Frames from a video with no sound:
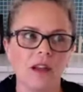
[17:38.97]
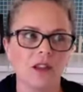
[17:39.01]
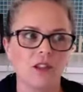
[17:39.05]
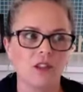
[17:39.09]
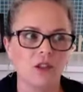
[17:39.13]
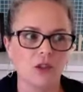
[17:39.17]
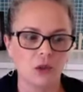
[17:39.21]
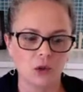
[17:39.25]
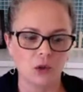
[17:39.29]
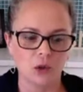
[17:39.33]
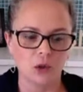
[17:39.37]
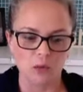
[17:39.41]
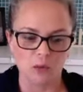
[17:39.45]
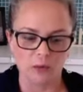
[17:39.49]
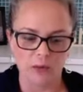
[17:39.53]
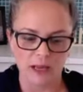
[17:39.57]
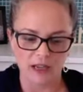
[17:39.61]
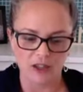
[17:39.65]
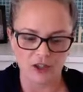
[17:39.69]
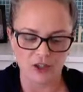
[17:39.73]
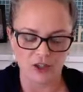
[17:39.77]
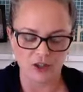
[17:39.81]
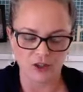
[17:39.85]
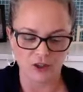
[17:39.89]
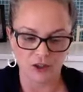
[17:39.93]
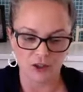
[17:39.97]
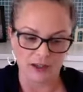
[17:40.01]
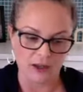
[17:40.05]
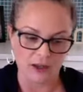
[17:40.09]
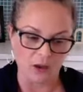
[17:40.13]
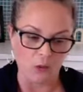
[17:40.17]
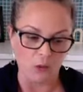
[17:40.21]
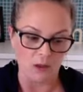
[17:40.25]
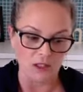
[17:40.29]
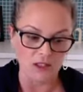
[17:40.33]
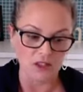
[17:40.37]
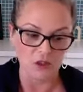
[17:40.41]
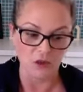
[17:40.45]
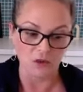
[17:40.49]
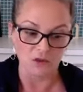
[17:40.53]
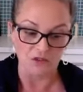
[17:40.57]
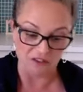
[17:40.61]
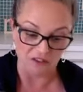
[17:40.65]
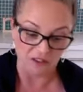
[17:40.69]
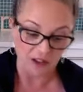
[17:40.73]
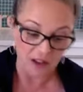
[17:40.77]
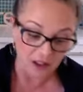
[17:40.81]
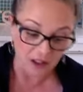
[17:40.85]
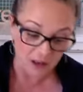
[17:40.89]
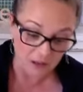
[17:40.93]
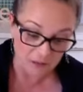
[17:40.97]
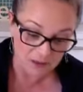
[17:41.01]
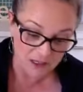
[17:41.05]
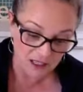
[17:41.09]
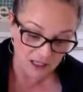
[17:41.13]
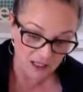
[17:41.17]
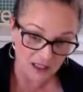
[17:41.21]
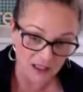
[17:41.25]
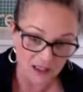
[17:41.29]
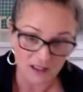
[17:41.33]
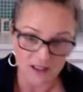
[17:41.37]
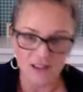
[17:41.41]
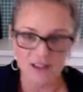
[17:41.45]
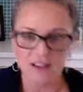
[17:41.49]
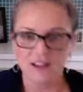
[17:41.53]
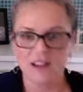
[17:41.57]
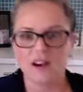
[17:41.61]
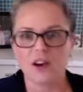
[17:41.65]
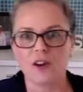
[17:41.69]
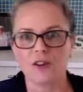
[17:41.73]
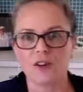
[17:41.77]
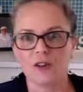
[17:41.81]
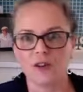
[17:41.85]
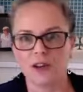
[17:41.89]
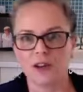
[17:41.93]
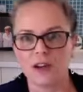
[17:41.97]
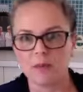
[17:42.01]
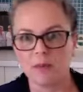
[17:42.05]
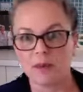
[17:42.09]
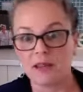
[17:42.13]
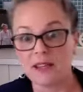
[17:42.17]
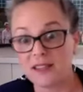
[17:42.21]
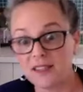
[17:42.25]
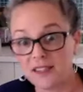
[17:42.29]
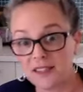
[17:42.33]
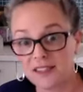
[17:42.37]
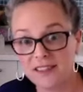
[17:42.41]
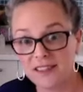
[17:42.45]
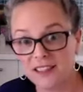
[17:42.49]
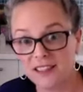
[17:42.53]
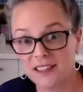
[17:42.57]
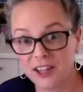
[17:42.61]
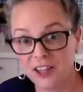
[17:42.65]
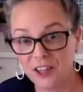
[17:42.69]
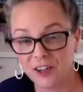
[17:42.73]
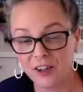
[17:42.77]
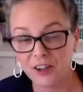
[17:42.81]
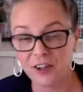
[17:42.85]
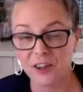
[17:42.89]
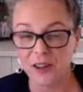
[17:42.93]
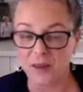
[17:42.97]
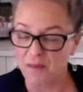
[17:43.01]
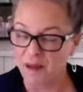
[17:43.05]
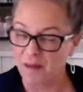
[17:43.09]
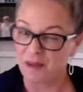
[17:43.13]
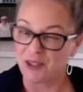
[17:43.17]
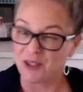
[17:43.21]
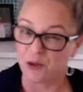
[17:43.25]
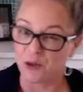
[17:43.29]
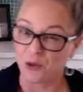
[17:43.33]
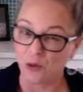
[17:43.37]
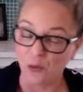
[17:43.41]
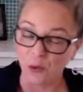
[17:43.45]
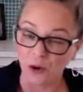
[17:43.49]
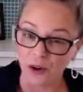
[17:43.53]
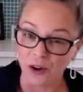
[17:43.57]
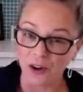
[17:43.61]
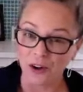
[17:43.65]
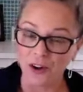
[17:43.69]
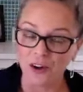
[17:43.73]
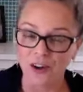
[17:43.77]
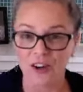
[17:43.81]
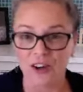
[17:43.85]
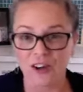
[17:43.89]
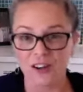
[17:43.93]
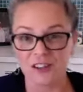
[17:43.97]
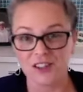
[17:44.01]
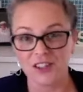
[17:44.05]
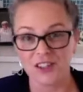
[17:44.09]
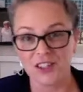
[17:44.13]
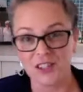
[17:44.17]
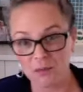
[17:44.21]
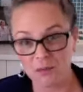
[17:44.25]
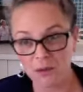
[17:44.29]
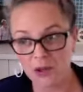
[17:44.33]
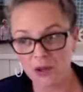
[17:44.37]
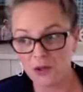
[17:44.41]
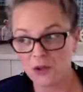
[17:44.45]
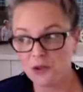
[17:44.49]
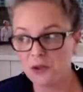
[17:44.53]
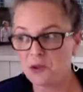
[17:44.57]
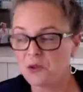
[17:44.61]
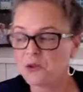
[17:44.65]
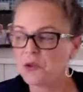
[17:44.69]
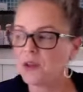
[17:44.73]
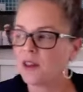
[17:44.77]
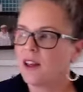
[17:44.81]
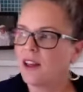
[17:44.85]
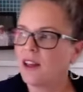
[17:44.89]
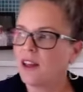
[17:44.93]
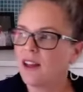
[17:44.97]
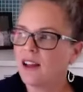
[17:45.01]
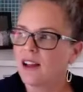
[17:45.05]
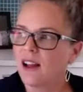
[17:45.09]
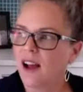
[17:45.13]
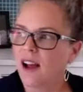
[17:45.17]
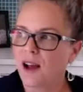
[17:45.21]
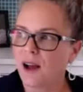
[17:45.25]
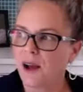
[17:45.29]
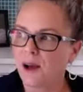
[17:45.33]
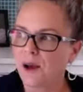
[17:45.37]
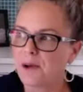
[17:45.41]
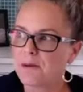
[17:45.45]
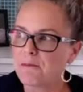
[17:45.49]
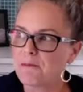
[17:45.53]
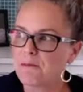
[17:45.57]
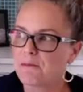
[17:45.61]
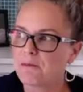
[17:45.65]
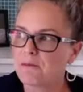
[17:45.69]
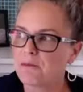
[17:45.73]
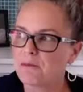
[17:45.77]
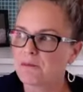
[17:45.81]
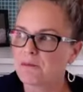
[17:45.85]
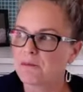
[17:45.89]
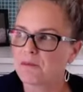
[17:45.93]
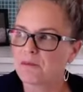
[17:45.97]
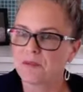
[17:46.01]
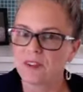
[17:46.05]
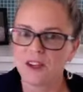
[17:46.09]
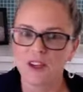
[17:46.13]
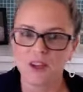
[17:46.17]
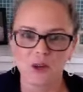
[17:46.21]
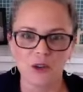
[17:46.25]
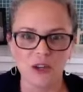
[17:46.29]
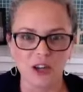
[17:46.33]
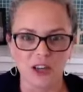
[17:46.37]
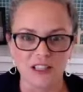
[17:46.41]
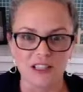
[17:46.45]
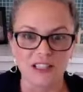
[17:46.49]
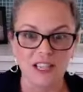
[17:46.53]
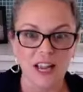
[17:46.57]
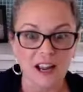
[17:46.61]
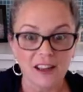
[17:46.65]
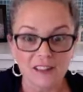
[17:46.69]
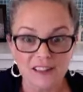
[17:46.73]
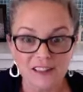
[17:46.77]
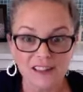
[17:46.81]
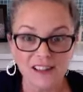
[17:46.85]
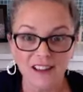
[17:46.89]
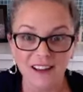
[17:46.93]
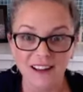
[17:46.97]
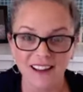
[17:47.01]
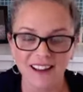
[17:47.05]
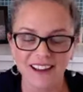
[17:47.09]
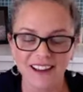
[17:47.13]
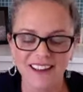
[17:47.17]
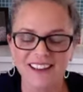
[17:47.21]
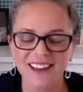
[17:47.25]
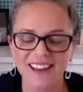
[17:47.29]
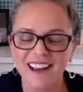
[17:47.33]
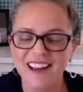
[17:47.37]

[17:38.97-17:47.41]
to make sure, like once you've developed it, are there any pieces in here that maybe don't work or not as smooth? Um, you know, you got to test it.